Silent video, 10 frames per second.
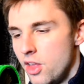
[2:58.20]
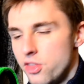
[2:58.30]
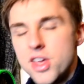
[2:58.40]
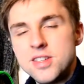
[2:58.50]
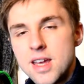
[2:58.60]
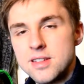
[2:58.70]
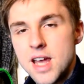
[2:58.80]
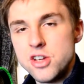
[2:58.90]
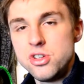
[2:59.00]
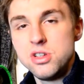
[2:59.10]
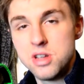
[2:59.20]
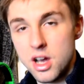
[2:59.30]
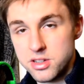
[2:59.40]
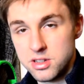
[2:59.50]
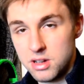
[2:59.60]
This sensation
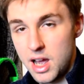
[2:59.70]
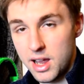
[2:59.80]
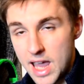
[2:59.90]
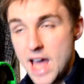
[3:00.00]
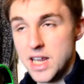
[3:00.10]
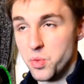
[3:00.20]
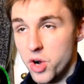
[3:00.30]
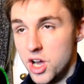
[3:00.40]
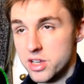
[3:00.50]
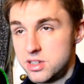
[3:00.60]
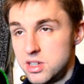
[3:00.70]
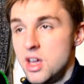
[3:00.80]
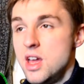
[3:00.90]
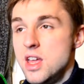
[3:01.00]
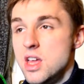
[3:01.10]
doesn't get any worse,
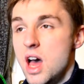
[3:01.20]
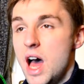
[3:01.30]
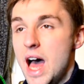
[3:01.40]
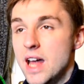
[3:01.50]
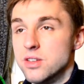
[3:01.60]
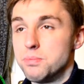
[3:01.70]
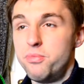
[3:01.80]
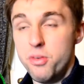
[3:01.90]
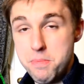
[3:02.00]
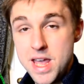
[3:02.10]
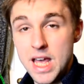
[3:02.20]
and for me